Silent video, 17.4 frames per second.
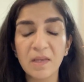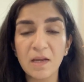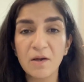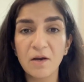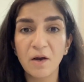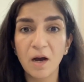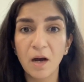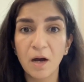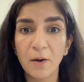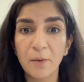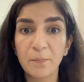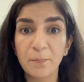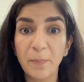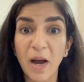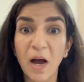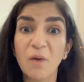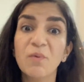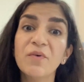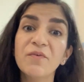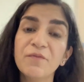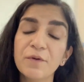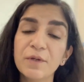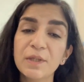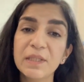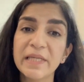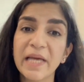
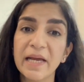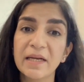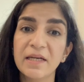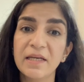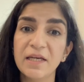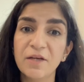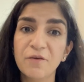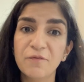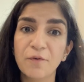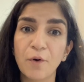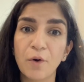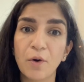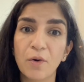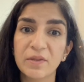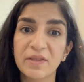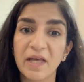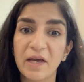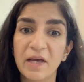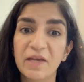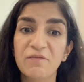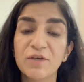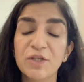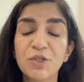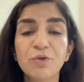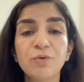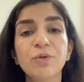powerful technique in
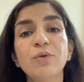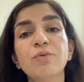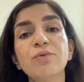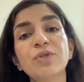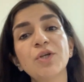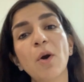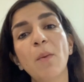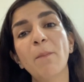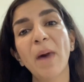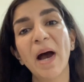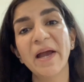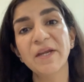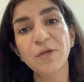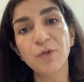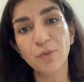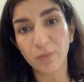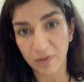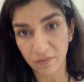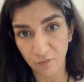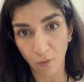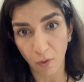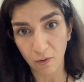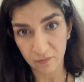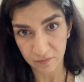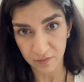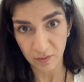which you use your mind to
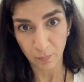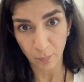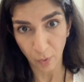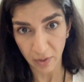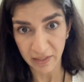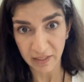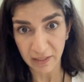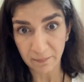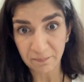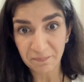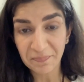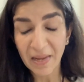evolve the body.